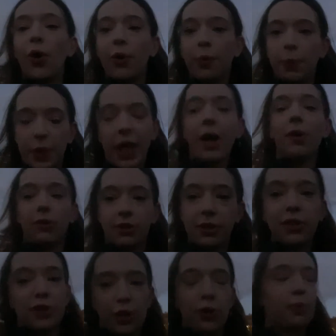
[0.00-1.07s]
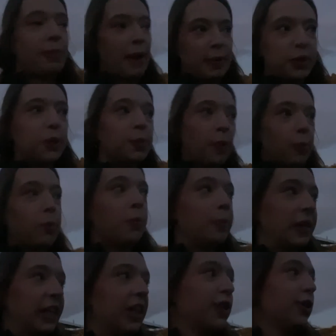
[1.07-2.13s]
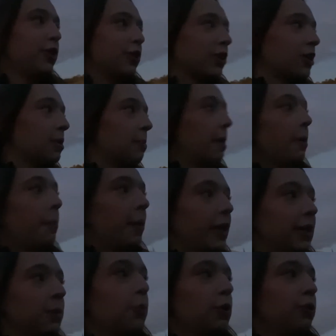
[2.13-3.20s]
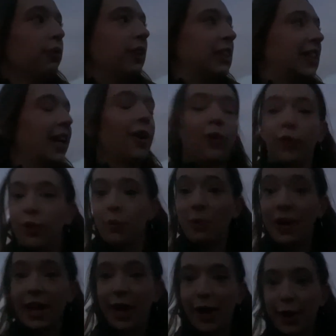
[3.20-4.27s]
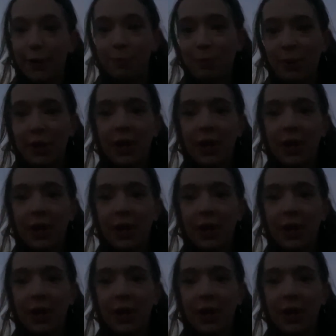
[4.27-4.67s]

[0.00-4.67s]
without Google Maps, you probably could just about, but I didn't want to risk it on the way home